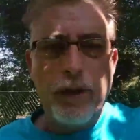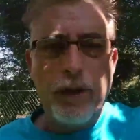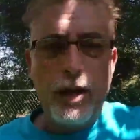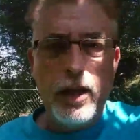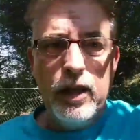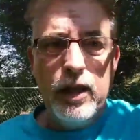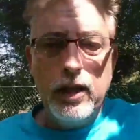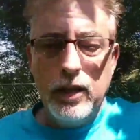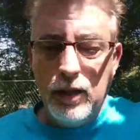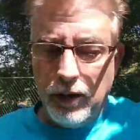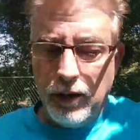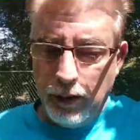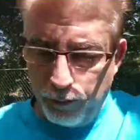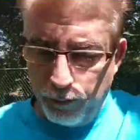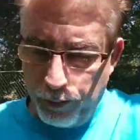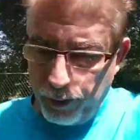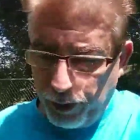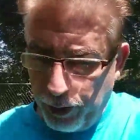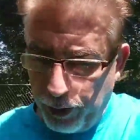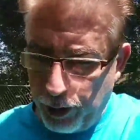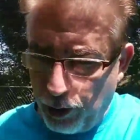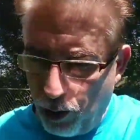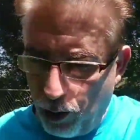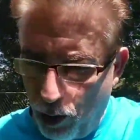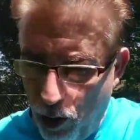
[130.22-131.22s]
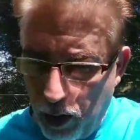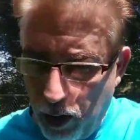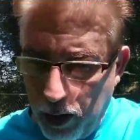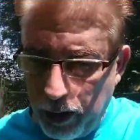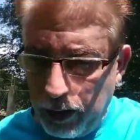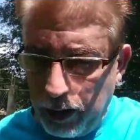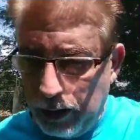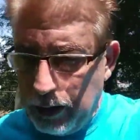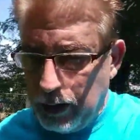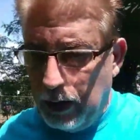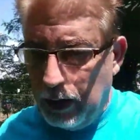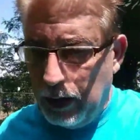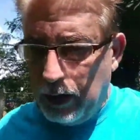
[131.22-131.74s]
the for the car.
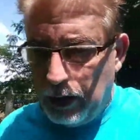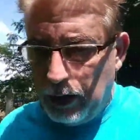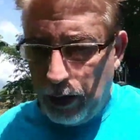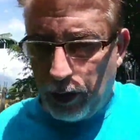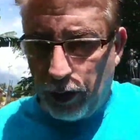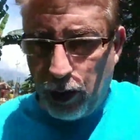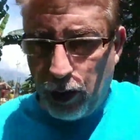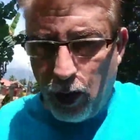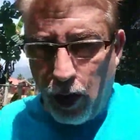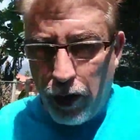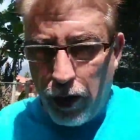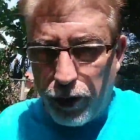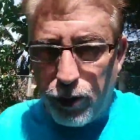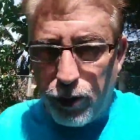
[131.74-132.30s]
The car